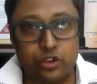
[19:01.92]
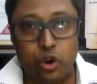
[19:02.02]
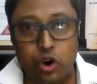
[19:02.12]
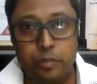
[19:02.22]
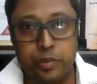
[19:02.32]

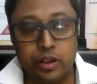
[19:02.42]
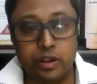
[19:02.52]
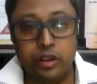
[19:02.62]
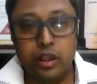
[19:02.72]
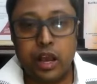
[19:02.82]
group,
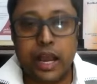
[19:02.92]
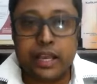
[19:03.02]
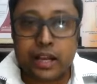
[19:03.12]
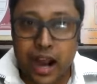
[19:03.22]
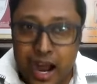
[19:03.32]
I
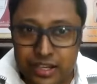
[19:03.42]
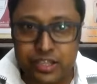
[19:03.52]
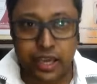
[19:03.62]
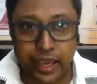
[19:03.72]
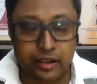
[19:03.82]

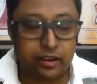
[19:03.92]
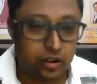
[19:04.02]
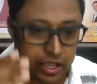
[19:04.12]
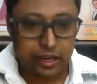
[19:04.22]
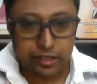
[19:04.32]
can't take,
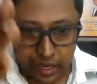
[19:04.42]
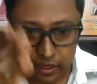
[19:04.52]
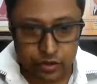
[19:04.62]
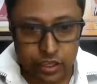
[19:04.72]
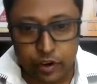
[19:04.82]
okay,
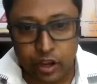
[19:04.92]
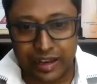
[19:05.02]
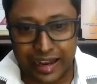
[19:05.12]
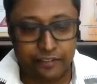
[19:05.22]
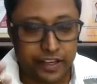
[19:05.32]
I'll give you a
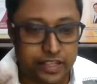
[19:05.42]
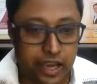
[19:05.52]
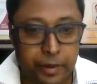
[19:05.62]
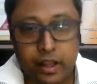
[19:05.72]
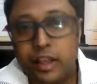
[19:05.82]
live
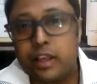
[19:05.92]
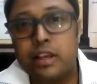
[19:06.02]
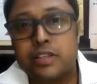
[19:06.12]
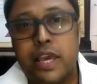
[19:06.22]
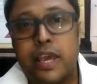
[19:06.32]
example.
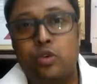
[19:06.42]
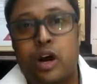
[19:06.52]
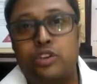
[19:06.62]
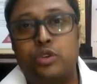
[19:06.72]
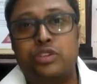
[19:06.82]
Say you
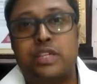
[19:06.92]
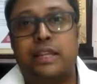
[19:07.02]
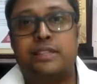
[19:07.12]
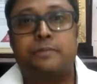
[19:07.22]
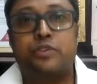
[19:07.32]
want to
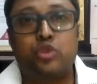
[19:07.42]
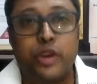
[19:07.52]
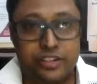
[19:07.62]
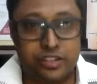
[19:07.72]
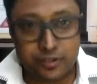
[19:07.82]
sell some
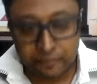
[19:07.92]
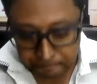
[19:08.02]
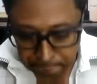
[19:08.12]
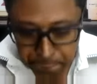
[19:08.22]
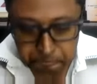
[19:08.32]
sweets
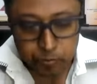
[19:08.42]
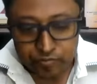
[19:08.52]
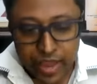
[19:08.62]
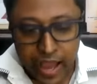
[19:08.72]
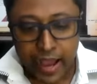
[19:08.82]

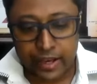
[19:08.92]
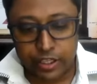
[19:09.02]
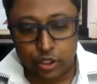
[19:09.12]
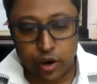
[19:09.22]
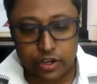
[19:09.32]

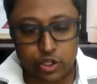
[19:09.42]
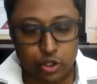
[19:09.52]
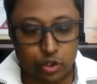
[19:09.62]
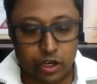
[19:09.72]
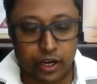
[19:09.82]
and you want
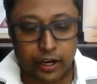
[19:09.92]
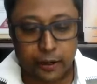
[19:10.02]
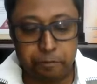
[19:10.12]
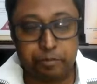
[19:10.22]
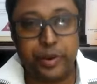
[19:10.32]
to
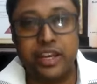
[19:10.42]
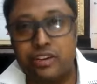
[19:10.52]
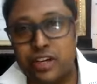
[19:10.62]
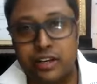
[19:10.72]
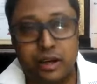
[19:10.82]

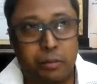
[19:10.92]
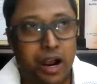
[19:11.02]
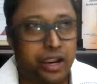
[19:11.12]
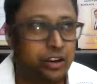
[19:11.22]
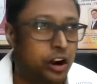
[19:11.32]
penetrate the
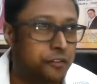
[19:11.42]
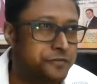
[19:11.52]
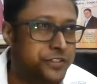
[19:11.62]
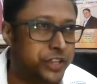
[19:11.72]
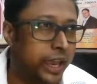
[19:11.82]
market of,
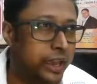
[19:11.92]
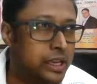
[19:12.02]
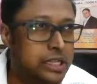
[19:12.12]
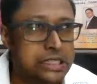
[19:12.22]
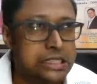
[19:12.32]

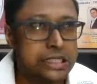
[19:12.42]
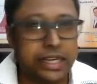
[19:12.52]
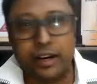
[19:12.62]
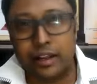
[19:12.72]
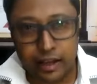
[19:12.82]
say,
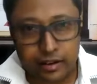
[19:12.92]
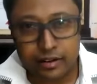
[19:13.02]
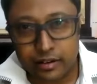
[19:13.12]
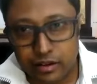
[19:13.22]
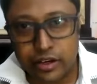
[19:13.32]
Kerala,
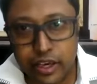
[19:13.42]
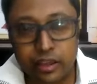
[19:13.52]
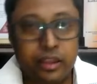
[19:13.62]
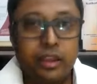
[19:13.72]
okay?